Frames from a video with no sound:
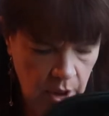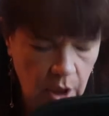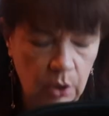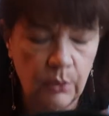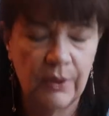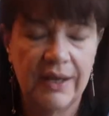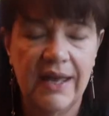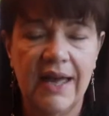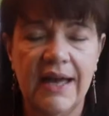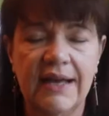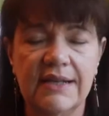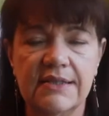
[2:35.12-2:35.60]
Oh,
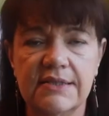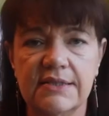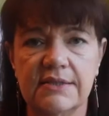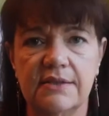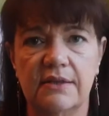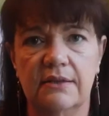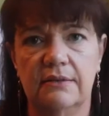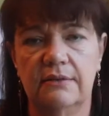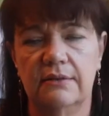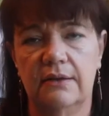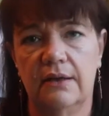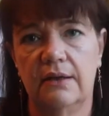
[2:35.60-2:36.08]
it has
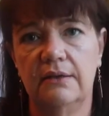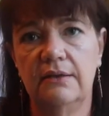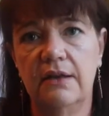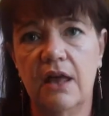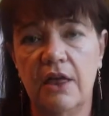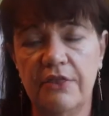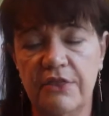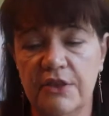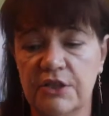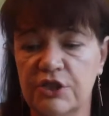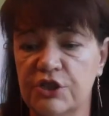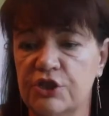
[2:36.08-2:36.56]

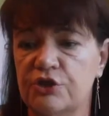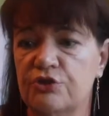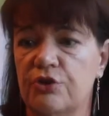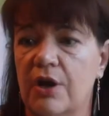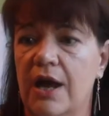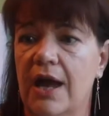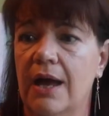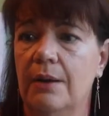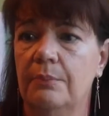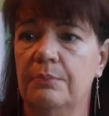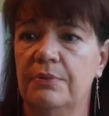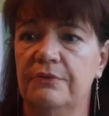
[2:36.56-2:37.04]
another
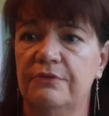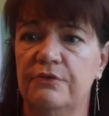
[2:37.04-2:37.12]
strap